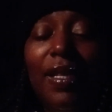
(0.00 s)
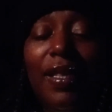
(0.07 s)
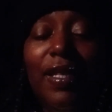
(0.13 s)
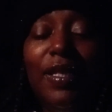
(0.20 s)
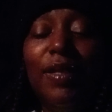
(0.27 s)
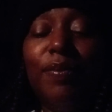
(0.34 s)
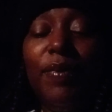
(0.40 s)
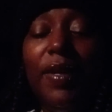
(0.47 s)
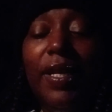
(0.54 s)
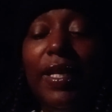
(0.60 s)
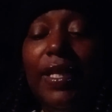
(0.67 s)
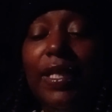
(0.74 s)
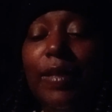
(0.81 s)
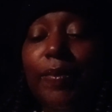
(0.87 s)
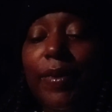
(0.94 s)
this
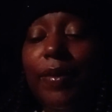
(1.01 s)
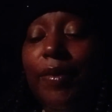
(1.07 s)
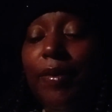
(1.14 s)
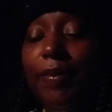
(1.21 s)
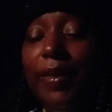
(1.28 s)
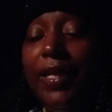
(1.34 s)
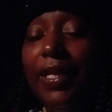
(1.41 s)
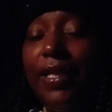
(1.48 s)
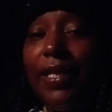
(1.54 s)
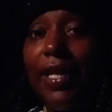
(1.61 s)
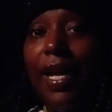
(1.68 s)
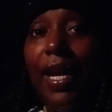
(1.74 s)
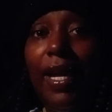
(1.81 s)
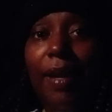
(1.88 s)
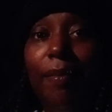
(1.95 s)
reading spirit because
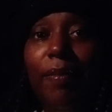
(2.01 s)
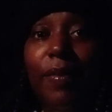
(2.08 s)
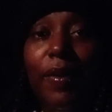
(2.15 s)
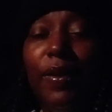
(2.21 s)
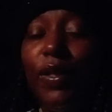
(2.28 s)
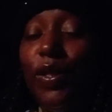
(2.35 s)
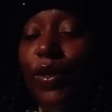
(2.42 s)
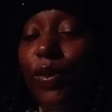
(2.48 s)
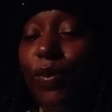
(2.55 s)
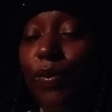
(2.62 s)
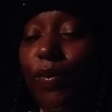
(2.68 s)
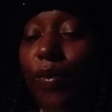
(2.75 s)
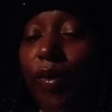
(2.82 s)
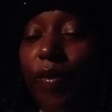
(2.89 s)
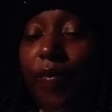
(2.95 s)
I am too
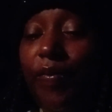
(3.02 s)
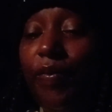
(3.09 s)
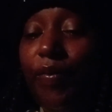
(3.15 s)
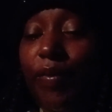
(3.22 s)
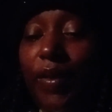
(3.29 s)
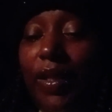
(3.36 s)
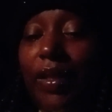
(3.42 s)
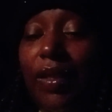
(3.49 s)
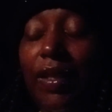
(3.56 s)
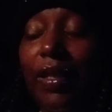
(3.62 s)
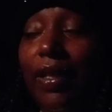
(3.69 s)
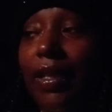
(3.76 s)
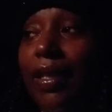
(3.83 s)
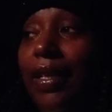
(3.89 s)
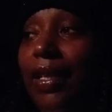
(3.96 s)
over it.
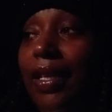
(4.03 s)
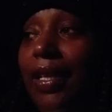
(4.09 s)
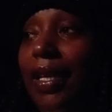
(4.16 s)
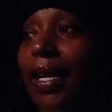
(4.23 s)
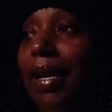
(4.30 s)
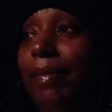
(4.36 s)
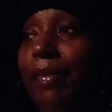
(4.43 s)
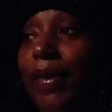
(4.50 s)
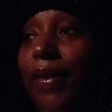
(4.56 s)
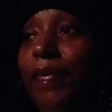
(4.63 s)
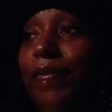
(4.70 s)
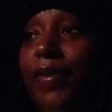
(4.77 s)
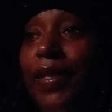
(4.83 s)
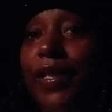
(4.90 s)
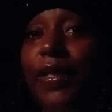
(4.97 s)
I'm
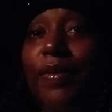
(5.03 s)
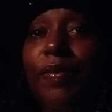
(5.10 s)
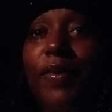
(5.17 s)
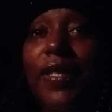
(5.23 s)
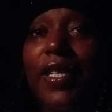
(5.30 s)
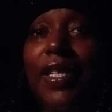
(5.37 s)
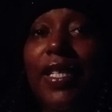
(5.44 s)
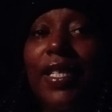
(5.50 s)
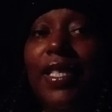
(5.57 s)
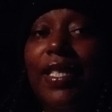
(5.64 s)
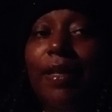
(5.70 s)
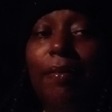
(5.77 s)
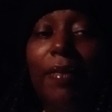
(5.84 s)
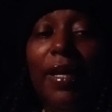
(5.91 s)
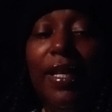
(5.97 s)
over this reading.
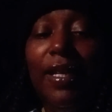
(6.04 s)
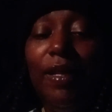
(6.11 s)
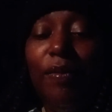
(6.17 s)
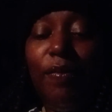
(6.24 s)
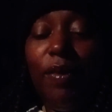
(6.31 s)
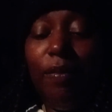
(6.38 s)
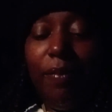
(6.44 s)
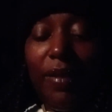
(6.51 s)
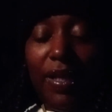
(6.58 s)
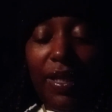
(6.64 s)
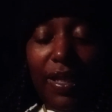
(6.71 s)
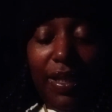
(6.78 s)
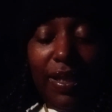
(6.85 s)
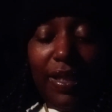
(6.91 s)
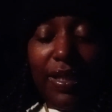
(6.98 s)
Somebody didn't want me to
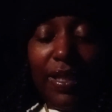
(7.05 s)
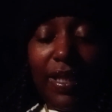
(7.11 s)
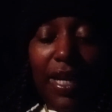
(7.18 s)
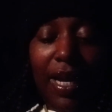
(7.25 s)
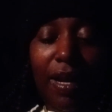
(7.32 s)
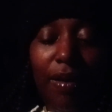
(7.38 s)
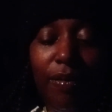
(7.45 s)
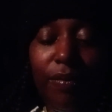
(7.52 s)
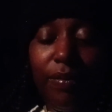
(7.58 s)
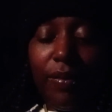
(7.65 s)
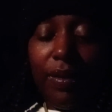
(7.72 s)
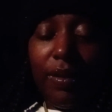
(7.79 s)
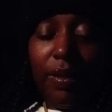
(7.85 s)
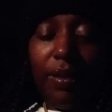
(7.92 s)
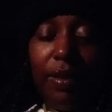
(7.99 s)
get this out
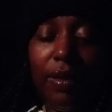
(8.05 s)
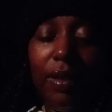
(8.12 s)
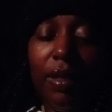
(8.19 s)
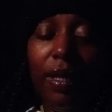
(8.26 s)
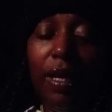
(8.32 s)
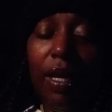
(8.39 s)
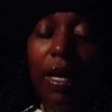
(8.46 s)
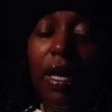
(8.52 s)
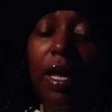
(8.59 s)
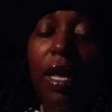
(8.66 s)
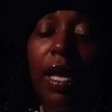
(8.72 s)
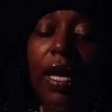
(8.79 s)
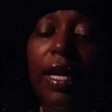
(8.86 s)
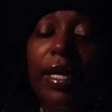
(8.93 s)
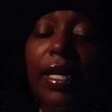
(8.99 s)

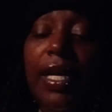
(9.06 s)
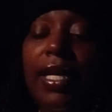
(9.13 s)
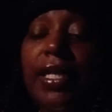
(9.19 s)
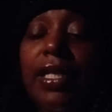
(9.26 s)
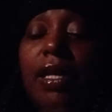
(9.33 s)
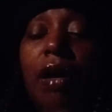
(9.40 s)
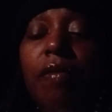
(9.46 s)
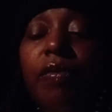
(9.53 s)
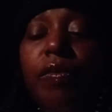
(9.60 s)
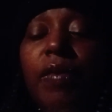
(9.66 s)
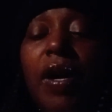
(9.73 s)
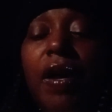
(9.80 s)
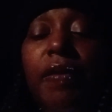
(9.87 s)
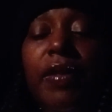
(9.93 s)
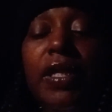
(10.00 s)
yes,
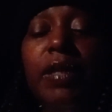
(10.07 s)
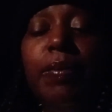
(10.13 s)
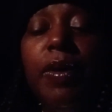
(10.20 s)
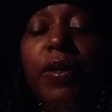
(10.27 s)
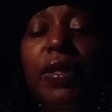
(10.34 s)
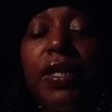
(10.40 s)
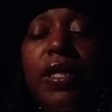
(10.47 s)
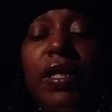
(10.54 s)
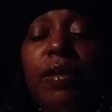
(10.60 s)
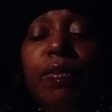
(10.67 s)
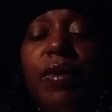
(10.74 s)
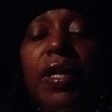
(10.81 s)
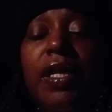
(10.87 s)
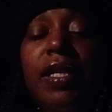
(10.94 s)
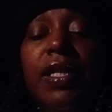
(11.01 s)
overall, this person is
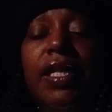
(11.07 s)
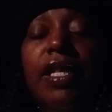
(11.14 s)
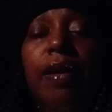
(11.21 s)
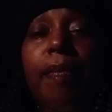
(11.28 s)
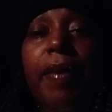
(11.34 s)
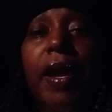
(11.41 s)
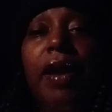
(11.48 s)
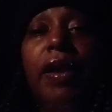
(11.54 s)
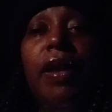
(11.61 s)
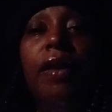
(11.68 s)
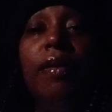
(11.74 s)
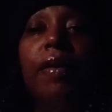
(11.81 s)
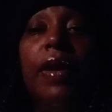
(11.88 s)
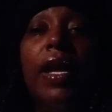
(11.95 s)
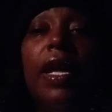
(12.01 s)
ready to step out
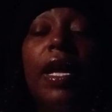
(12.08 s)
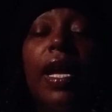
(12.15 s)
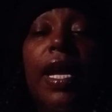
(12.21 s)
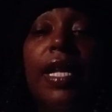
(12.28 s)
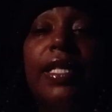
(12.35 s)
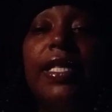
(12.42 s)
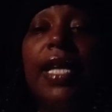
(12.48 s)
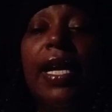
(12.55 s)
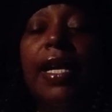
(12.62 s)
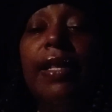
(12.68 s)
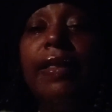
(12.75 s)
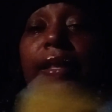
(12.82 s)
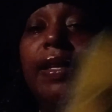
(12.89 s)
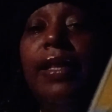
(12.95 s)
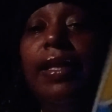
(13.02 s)
here and take a,
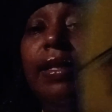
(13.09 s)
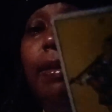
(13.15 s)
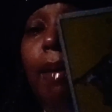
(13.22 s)
th-